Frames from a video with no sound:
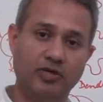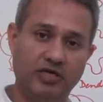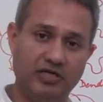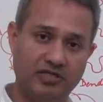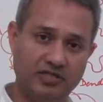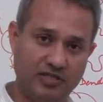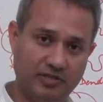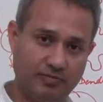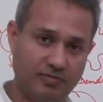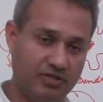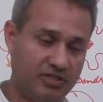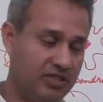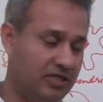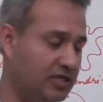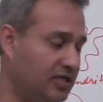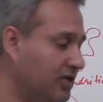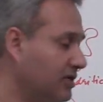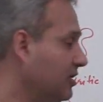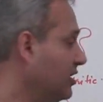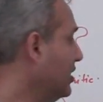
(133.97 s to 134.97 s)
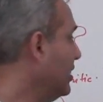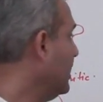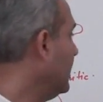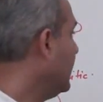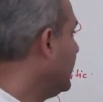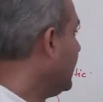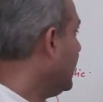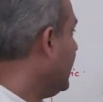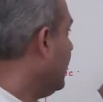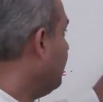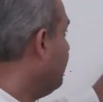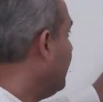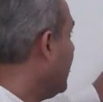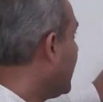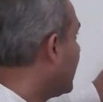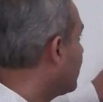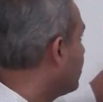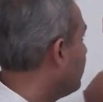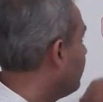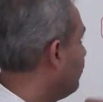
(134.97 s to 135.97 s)
antigen presenting, a
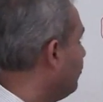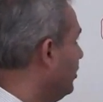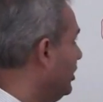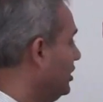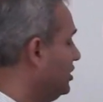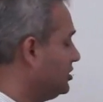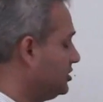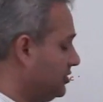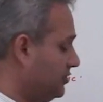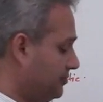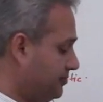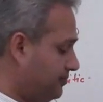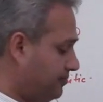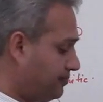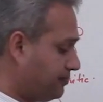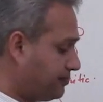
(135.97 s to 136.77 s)
macrophage